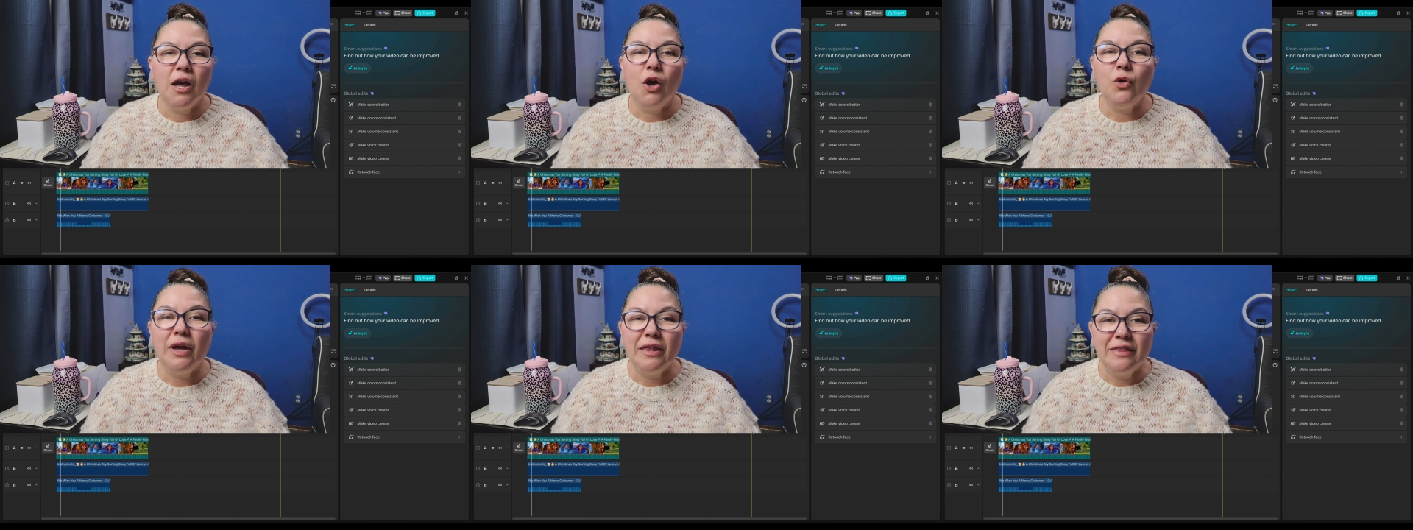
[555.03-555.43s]

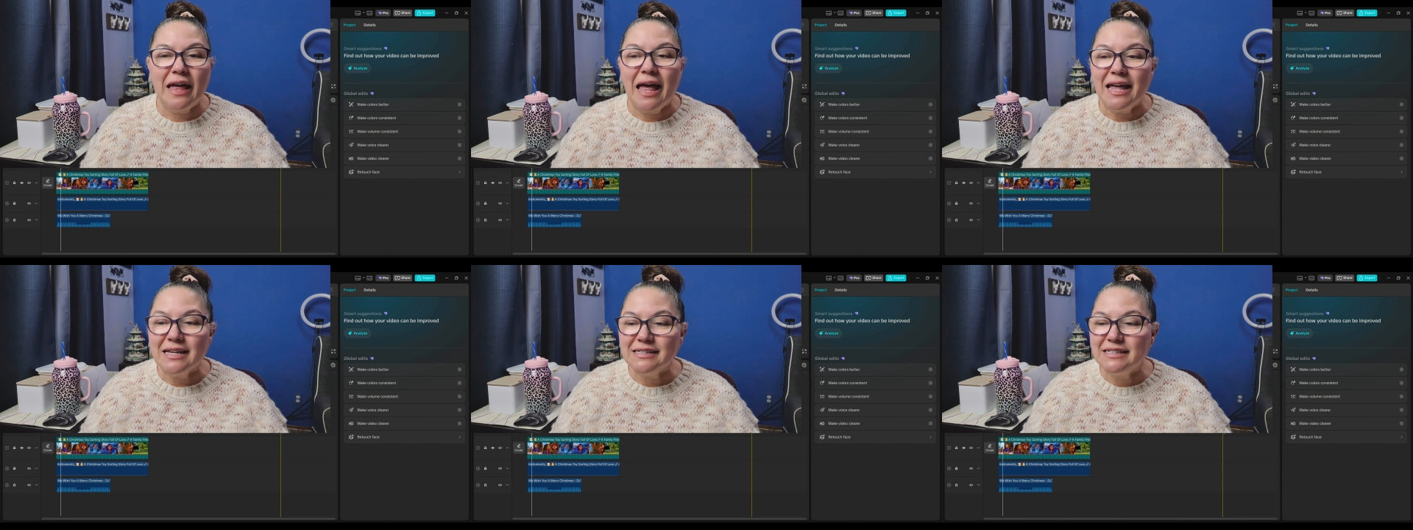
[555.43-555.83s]
Okay,
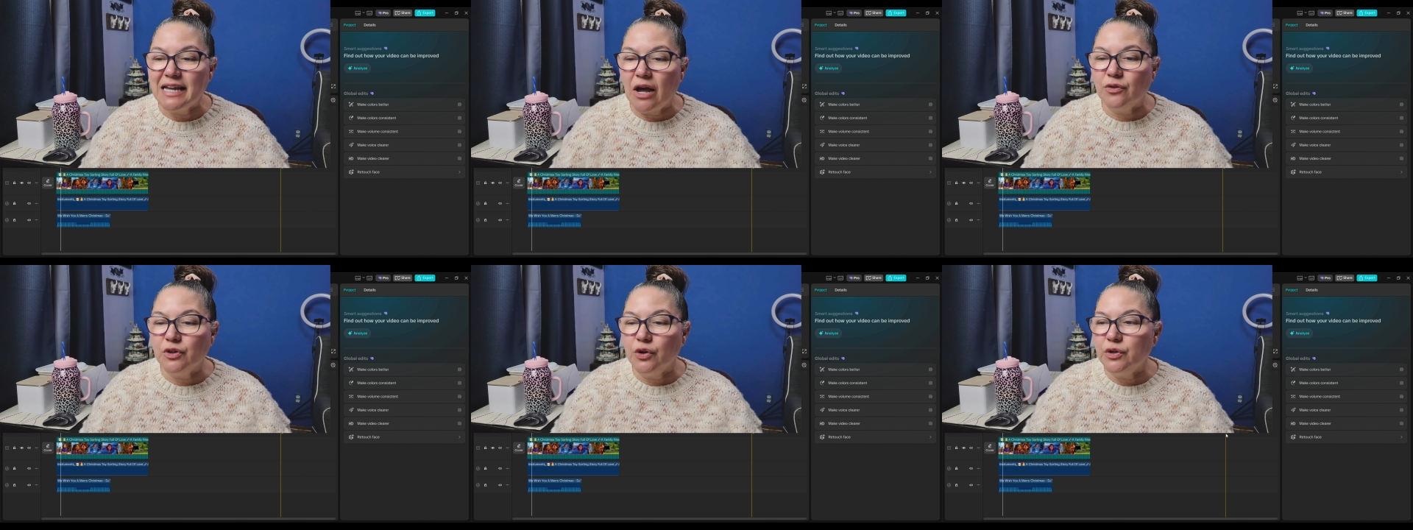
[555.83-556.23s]
that has
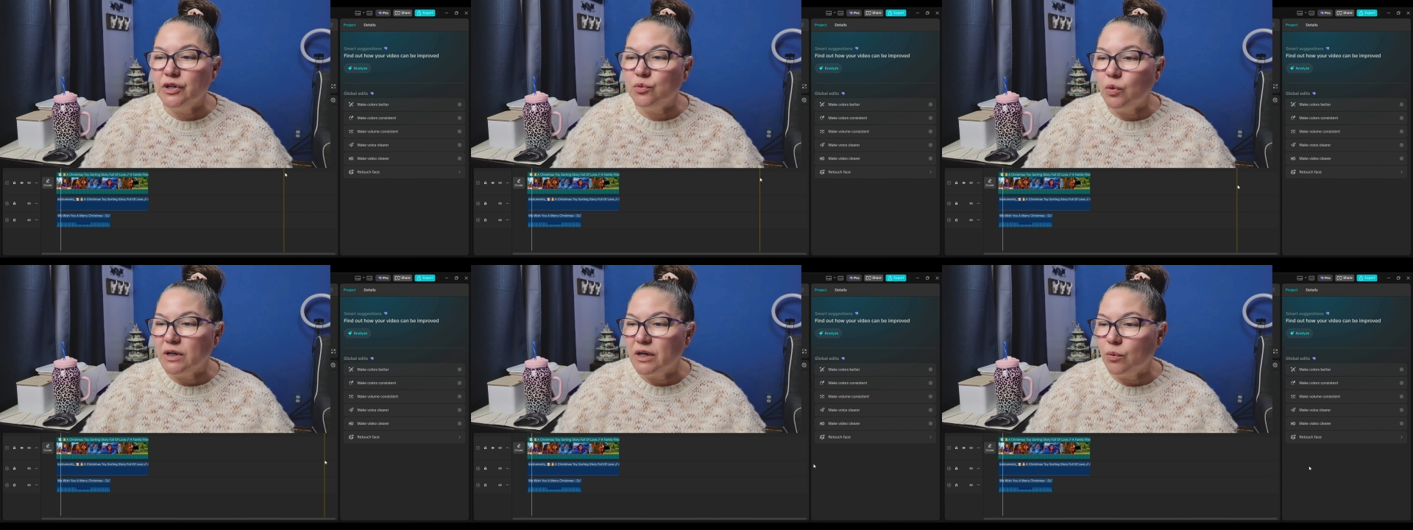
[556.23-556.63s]

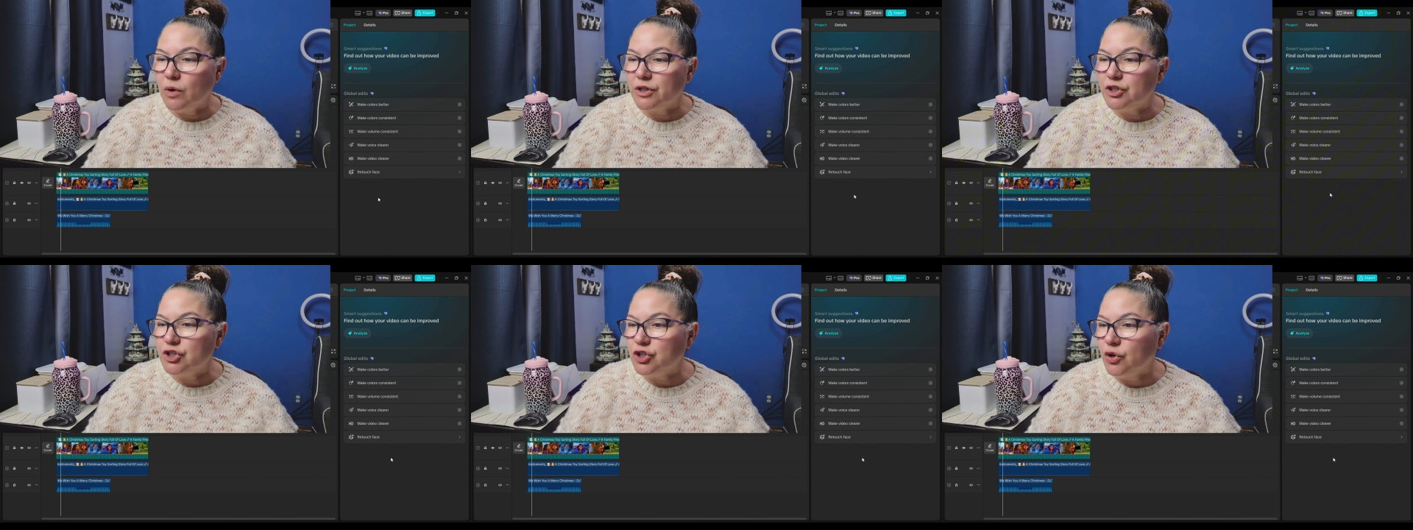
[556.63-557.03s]
downloaded. What I
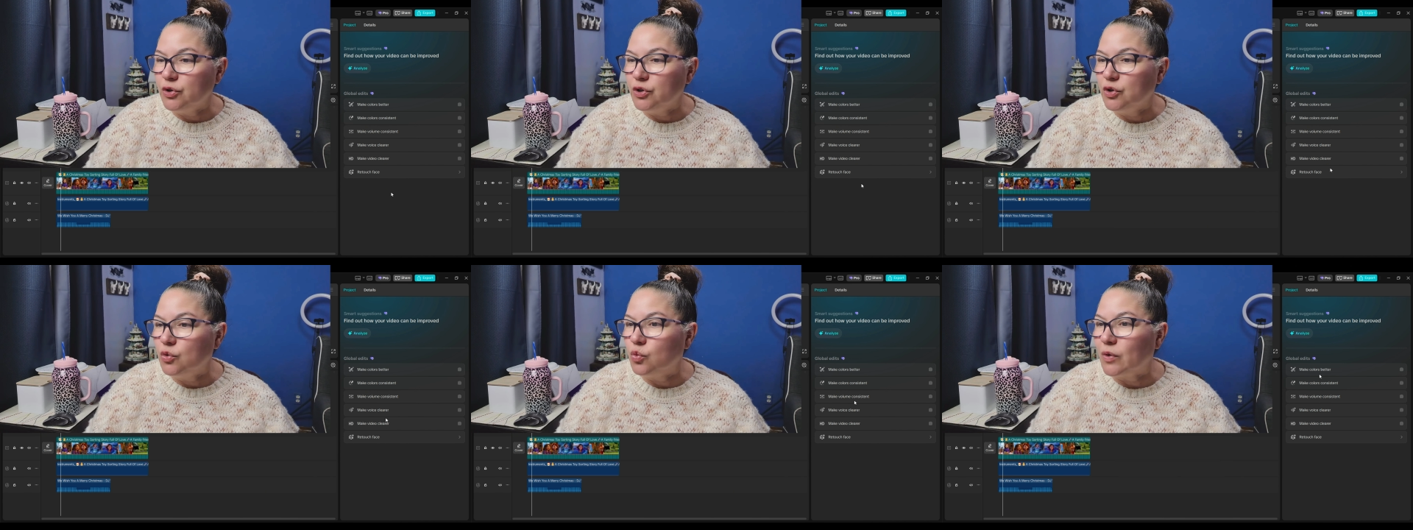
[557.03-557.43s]
want to show
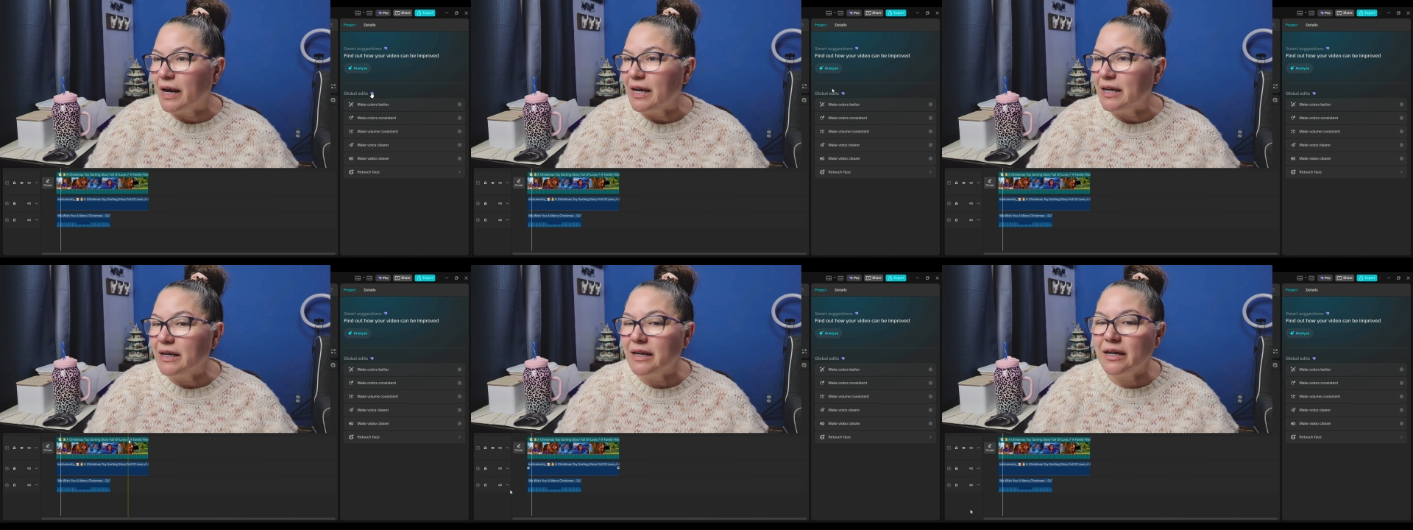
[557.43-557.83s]
you
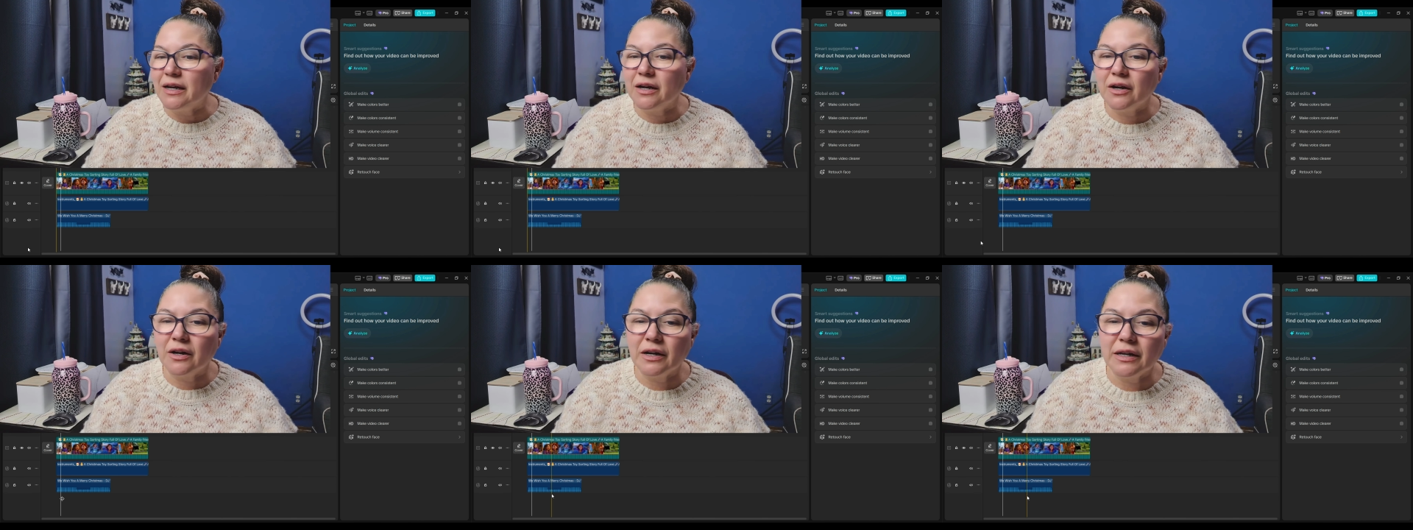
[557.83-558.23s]
right
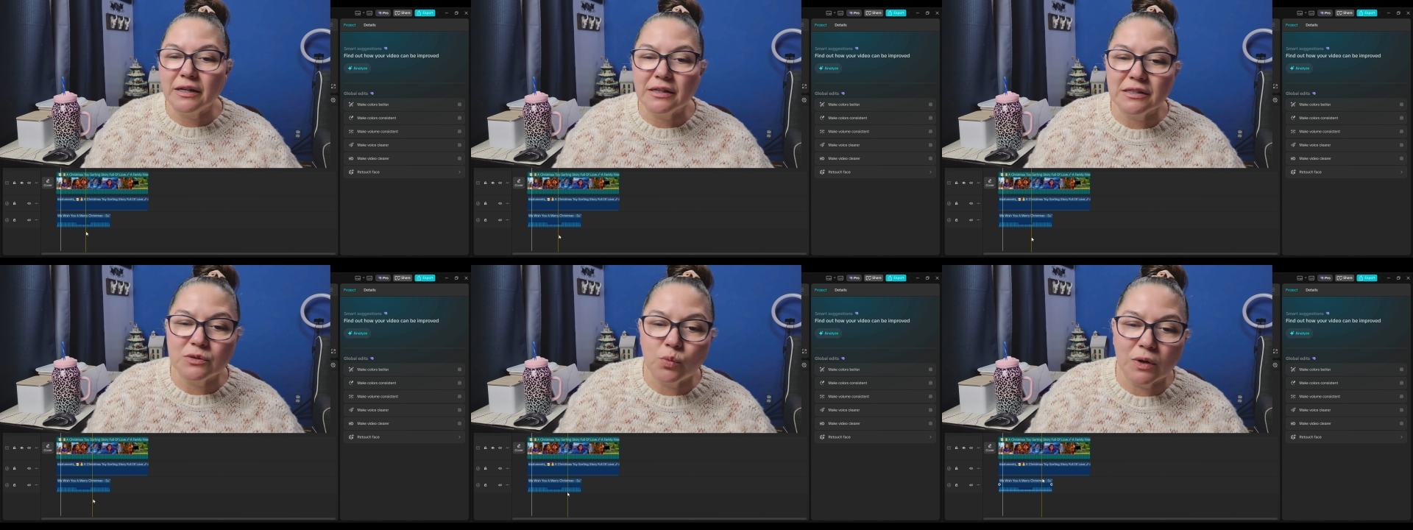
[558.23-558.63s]
here
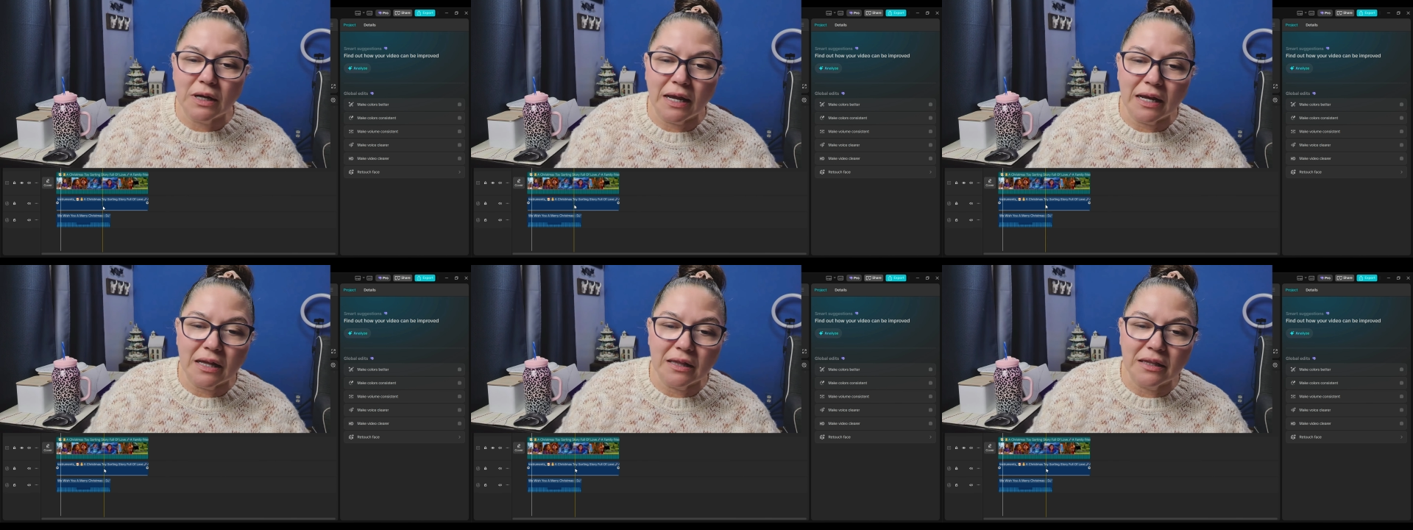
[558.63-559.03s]
is when
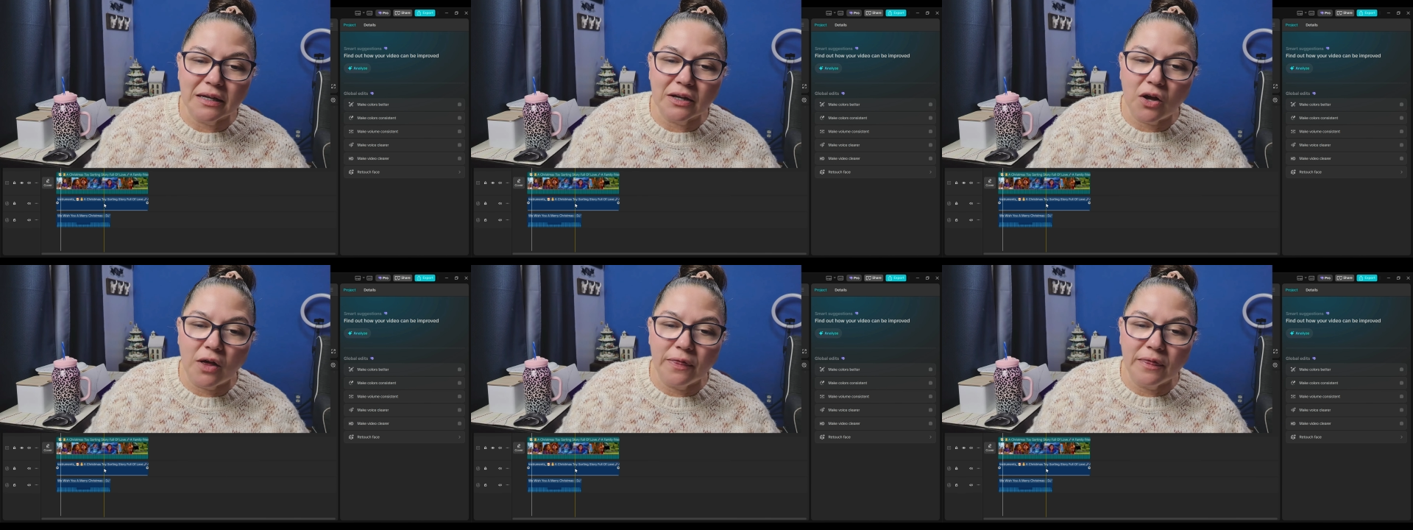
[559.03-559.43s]
I
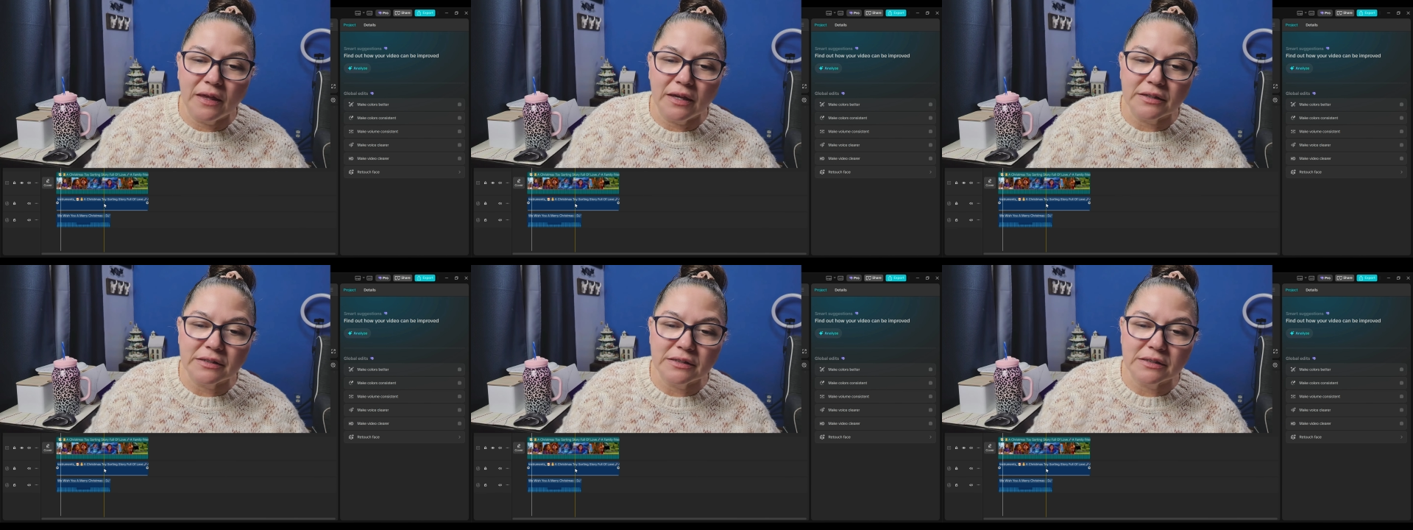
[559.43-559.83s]
click on
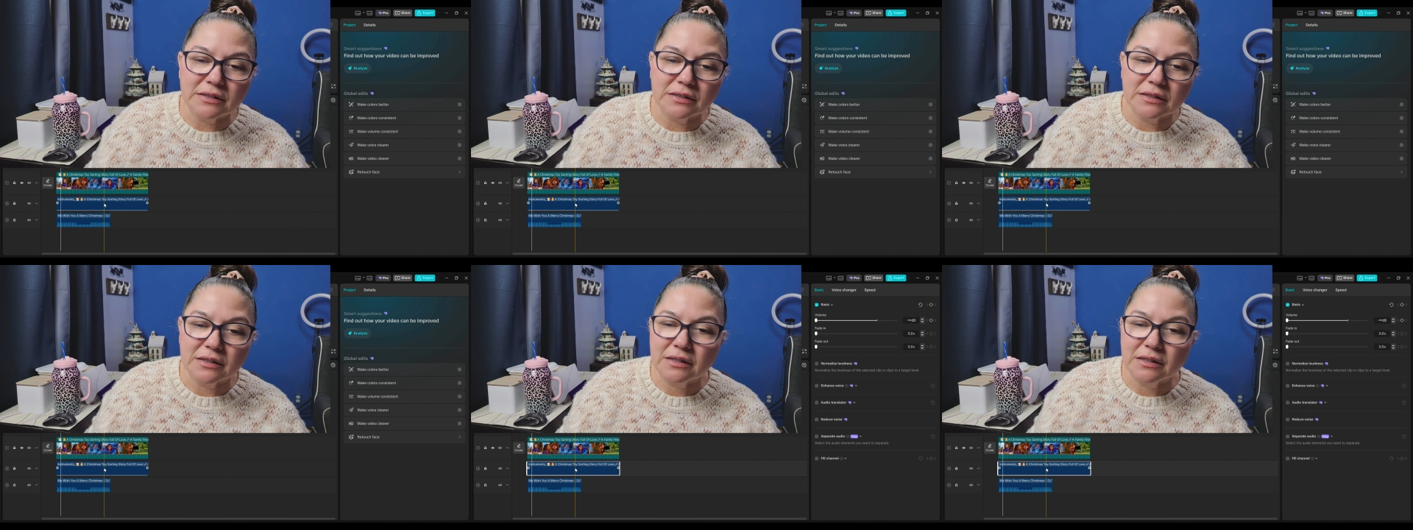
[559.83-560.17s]
this.